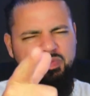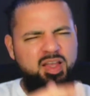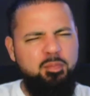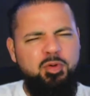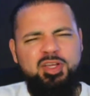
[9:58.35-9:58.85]

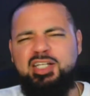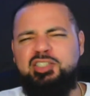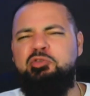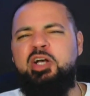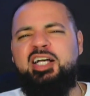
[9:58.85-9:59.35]
I'm going to catch
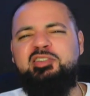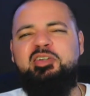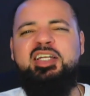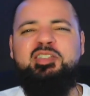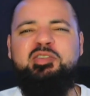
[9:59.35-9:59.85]
you guys on the
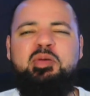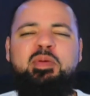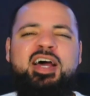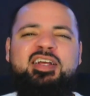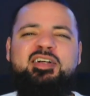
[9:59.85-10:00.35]
next one. I'm
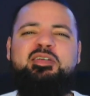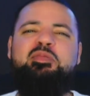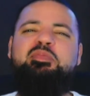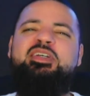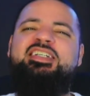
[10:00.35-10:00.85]
out of here.
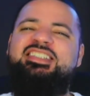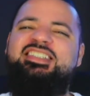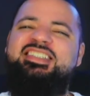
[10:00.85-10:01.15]
Peace.